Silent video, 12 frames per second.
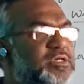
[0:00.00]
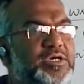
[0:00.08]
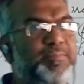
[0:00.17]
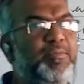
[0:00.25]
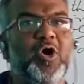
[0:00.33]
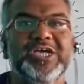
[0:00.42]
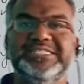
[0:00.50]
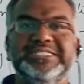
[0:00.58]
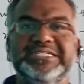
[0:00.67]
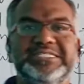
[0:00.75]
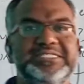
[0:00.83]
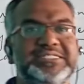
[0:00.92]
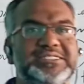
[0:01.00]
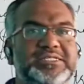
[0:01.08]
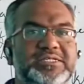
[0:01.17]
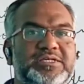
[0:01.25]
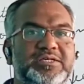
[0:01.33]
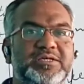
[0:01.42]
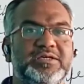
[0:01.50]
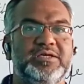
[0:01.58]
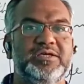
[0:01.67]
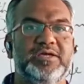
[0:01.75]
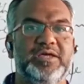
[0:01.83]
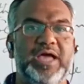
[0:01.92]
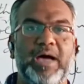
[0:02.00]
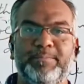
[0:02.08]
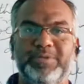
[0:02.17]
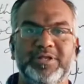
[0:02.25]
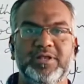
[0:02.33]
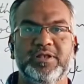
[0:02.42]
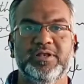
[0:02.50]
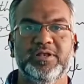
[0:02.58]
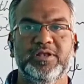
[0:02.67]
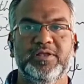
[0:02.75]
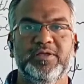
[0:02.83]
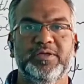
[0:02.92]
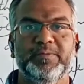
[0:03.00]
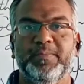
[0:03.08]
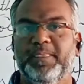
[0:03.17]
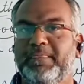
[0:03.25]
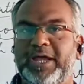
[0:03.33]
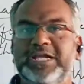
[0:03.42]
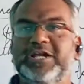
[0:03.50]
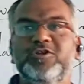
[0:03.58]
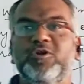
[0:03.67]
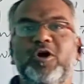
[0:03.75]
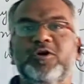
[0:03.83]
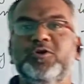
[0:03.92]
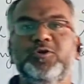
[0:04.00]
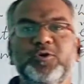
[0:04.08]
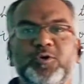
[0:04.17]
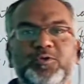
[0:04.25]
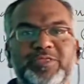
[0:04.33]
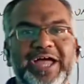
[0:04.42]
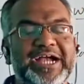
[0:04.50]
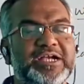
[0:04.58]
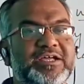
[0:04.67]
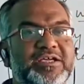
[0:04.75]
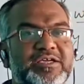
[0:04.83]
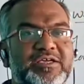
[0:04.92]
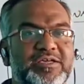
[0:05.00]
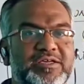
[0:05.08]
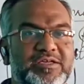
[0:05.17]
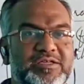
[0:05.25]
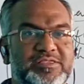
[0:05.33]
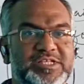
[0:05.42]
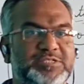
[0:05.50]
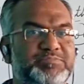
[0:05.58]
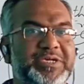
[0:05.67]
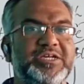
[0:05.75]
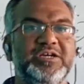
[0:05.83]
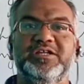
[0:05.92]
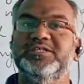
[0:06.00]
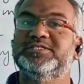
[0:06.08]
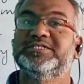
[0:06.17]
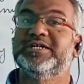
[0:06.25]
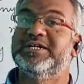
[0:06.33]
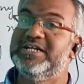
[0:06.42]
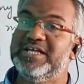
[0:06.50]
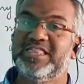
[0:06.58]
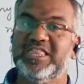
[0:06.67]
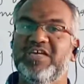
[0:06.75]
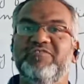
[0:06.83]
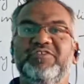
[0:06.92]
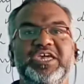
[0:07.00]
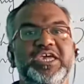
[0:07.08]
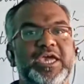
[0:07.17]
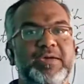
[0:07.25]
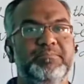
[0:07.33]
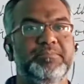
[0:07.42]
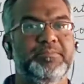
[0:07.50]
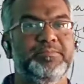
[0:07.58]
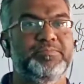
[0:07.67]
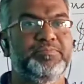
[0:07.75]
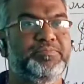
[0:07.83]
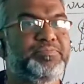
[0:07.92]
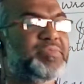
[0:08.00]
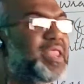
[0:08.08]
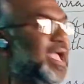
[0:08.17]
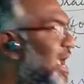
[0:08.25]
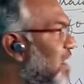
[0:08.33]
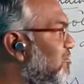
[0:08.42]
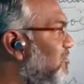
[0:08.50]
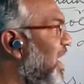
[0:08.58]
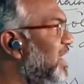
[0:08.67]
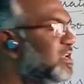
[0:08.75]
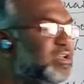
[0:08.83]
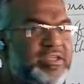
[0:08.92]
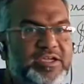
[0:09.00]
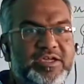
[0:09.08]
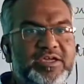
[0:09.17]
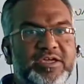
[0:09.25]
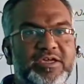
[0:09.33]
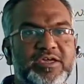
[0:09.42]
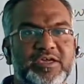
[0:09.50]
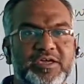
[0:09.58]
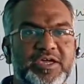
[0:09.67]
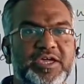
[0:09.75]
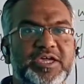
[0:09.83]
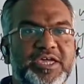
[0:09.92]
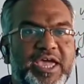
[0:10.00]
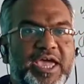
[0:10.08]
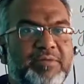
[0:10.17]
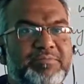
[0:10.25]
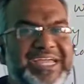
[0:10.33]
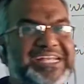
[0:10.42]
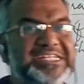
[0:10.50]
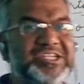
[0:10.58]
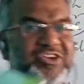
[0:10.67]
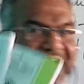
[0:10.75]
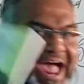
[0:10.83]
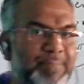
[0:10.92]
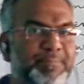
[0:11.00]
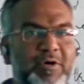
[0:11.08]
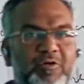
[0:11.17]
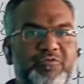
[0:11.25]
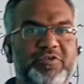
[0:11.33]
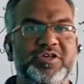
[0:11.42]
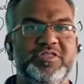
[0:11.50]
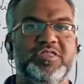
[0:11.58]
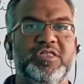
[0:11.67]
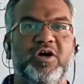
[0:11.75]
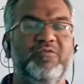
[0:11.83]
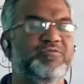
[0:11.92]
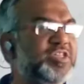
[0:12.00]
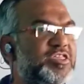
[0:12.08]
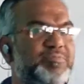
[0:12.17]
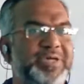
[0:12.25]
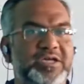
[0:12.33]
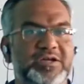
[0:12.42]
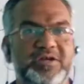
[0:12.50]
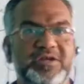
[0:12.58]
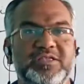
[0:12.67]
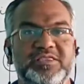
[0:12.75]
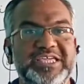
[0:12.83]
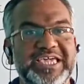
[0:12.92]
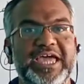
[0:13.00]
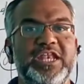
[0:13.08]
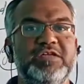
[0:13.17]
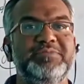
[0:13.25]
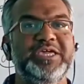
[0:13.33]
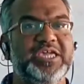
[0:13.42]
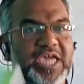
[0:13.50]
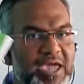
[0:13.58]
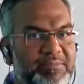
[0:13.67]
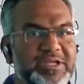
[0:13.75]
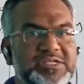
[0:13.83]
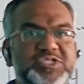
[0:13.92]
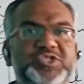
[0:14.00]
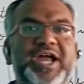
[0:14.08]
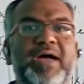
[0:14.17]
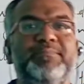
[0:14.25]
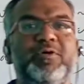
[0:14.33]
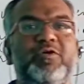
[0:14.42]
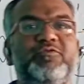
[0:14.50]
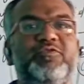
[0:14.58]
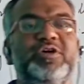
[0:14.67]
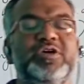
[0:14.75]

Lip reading: a poisonous apple. He did not know that the speaker is deceiving him, and finally he came in trap of the speaker. The enemy came in trap of